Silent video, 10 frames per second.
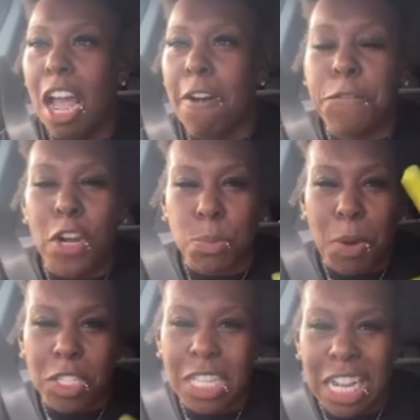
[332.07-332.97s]
The first
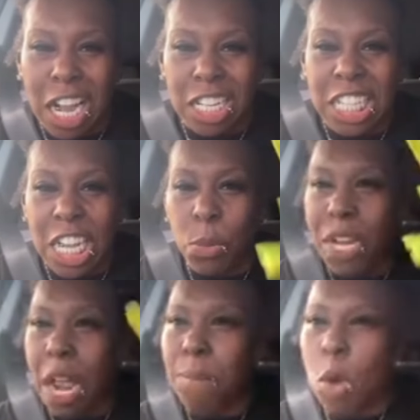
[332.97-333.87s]
person you're gonna deal
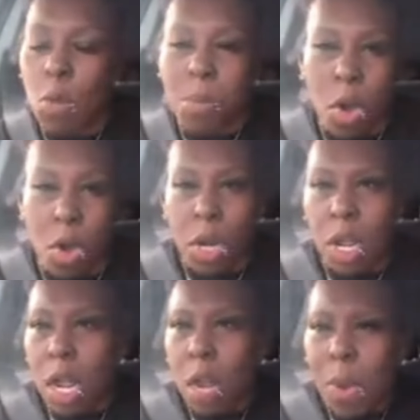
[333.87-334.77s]
with, that
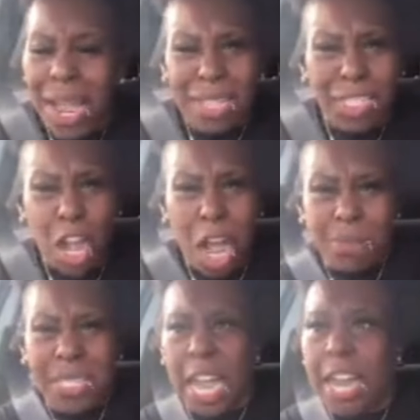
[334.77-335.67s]
Momo. Why you so
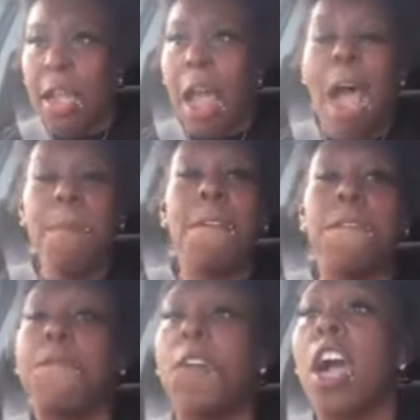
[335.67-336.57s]
upset? I'ma
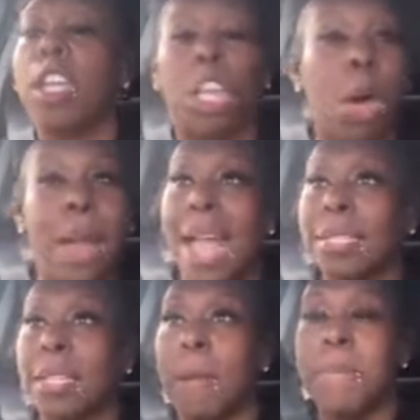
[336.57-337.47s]
fuck your
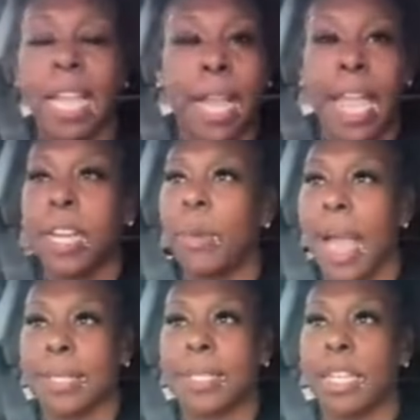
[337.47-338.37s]
ass up, nigga,
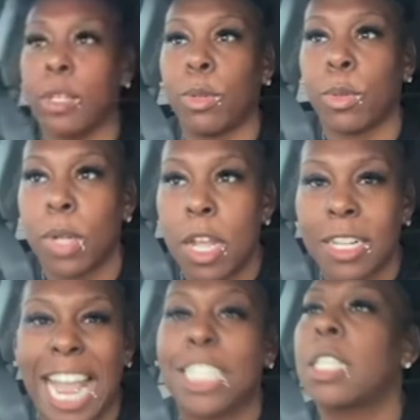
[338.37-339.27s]
anywhere I see you.
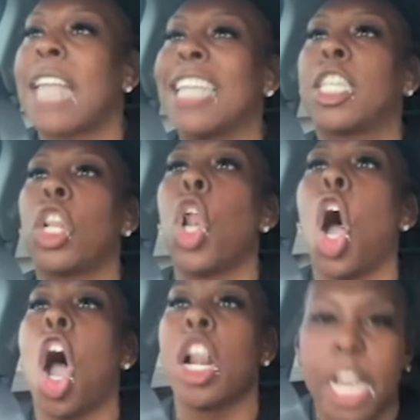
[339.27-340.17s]
That's
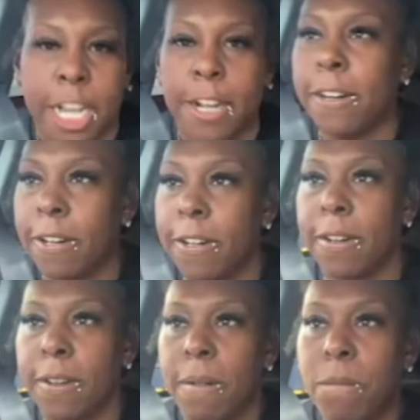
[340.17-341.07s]
law,
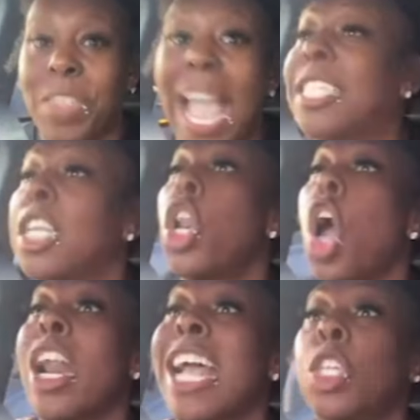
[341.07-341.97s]
nigga. That's
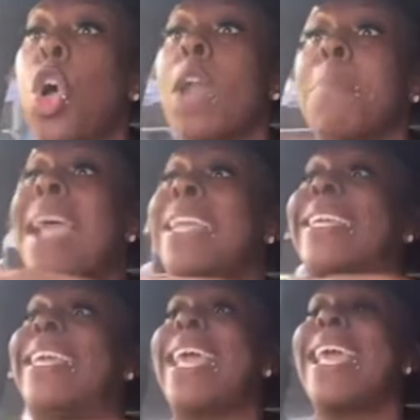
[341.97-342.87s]
law. That's on my
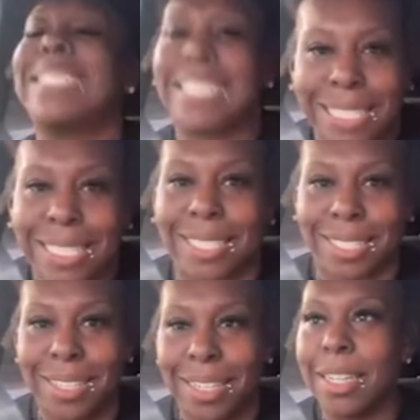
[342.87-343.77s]
kids.